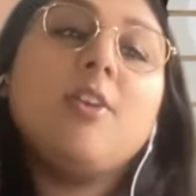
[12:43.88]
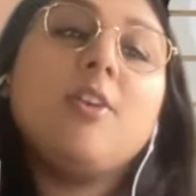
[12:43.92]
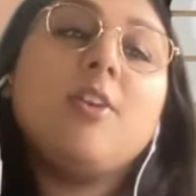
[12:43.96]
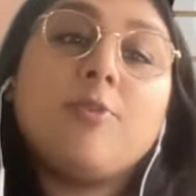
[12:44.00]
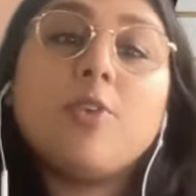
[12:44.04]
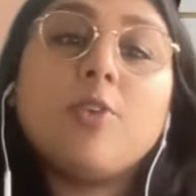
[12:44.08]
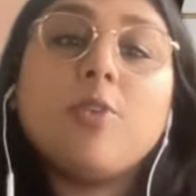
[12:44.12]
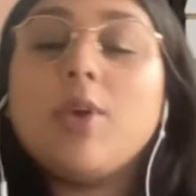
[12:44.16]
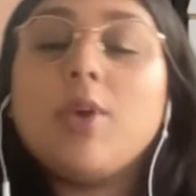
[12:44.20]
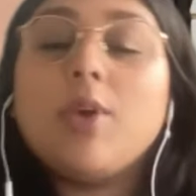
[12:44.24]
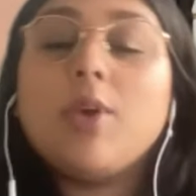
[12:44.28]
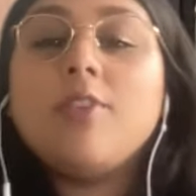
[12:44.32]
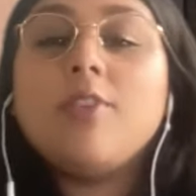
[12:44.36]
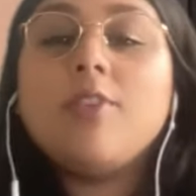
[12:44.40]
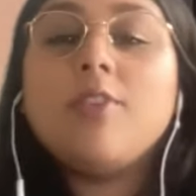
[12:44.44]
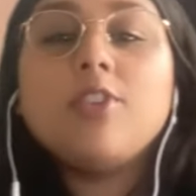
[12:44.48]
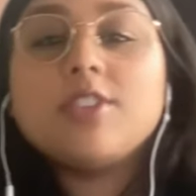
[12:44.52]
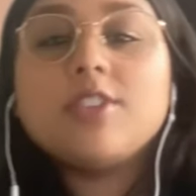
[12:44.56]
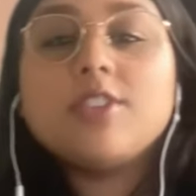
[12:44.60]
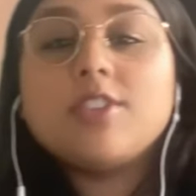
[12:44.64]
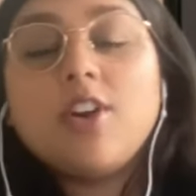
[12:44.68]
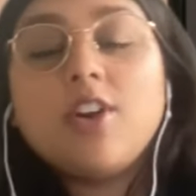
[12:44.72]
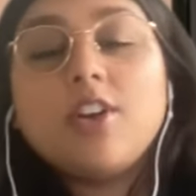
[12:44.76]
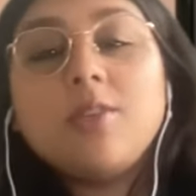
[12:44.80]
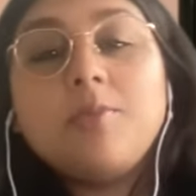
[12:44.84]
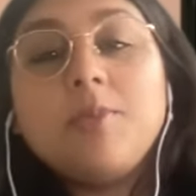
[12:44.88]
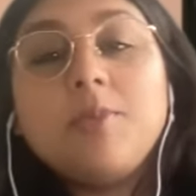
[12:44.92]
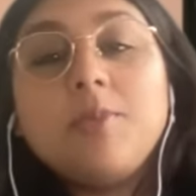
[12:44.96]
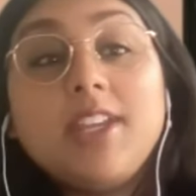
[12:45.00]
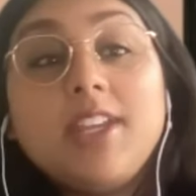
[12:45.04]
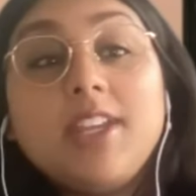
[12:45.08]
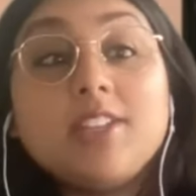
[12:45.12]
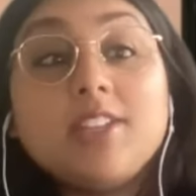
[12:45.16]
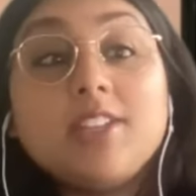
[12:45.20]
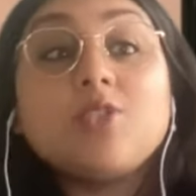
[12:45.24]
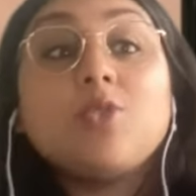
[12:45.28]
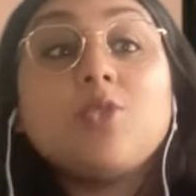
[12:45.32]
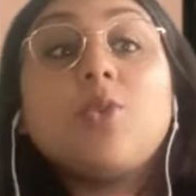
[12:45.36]
for whatever it's
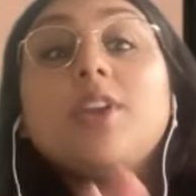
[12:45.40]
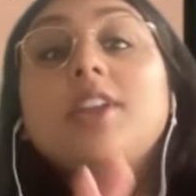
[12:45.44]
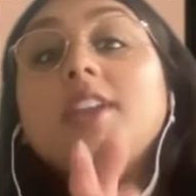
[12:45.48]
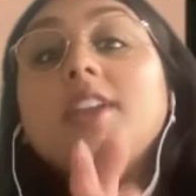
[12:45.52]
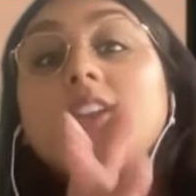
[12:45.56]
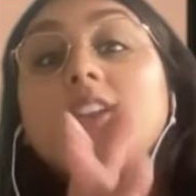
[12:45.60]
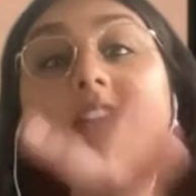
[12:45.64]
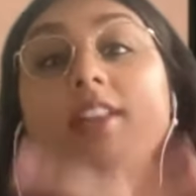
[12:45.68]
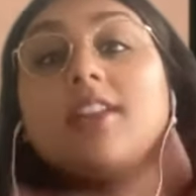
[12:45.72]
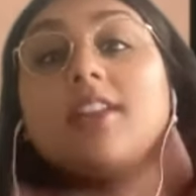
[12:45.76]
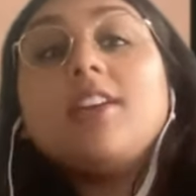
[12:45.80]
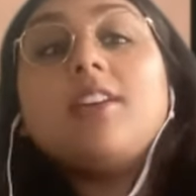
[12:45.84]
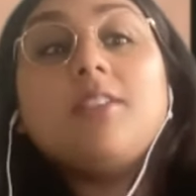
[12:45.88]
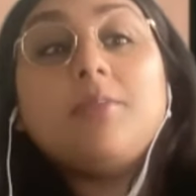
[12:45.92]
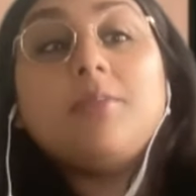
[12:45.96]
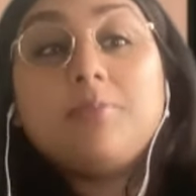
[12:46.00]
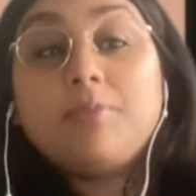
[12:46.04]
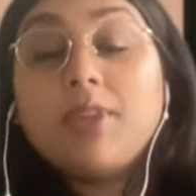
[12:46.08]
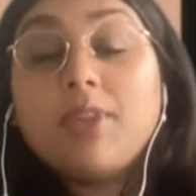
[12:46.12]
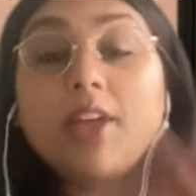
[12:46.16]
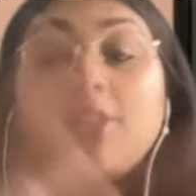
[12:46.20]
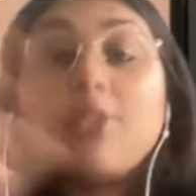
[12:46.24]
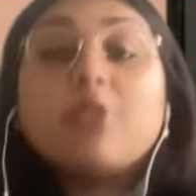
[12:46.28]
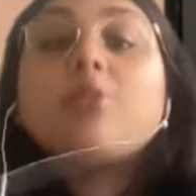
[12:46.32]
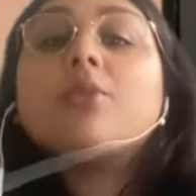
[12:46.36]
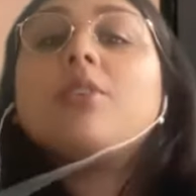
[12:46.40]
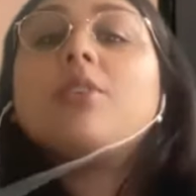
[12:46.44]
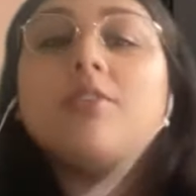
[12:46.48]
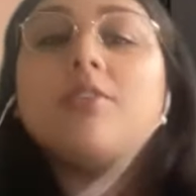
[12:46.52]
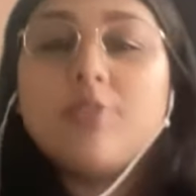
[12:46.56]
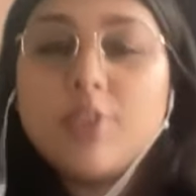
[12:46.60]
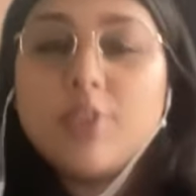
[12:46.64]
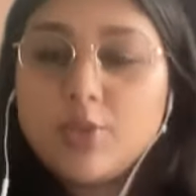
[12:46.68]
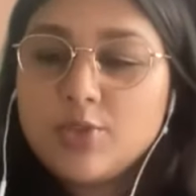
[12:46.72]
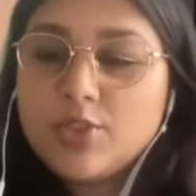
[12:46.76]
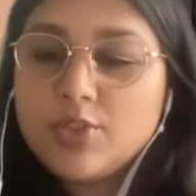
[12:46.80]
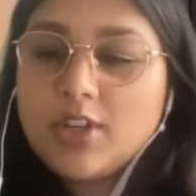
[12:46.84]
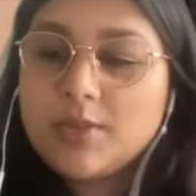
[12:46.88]
automating, it's creating like a plethora of
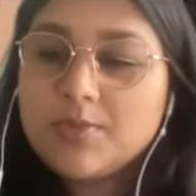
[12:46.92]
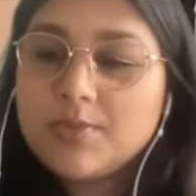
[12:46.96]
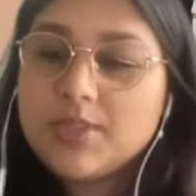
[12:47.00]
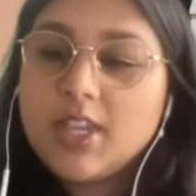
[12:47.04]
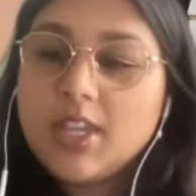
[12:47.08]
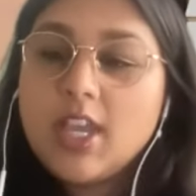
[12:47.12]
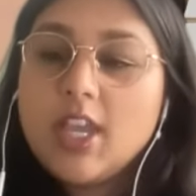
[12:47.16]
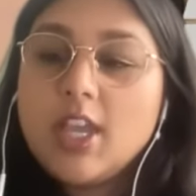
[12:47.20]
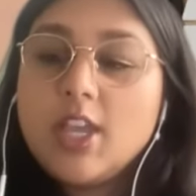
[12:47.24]
new jobs.